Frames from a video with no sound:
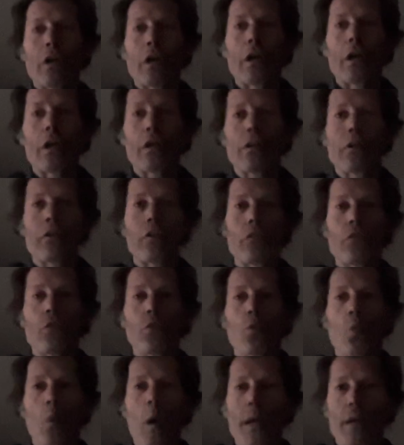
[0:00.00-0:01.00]
and you
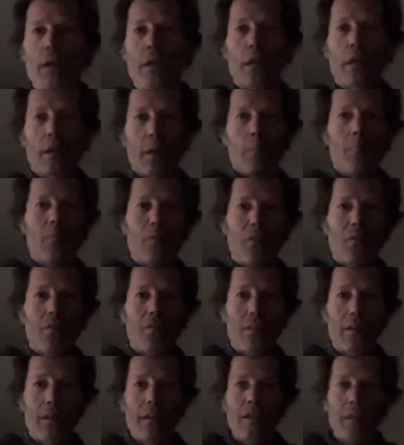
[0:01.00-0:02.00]
want him to
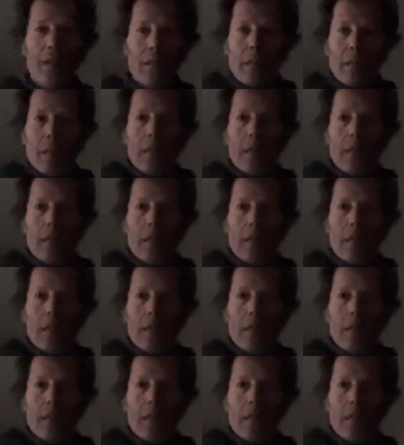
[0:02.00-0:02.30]
think